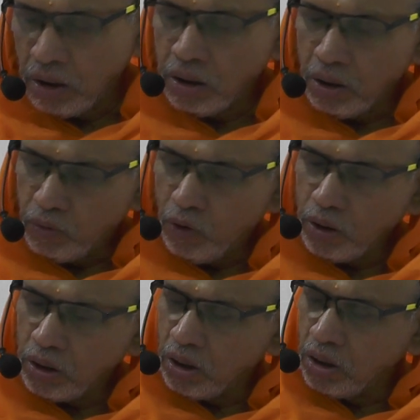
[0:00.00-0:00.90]

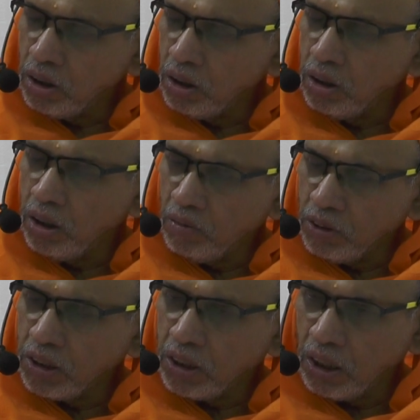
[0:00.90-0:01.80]
therefore there
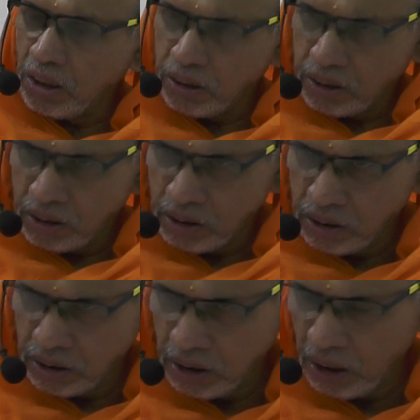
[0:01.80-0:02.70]
was a curse
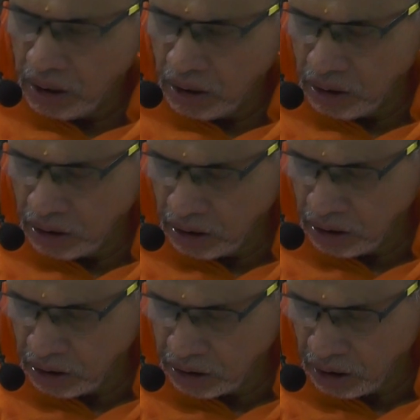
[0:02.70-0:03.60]
in that
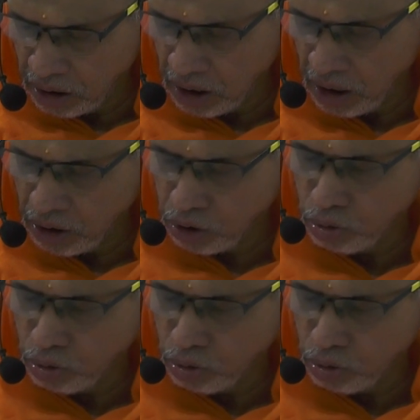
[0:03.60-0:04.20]
Dasharatha has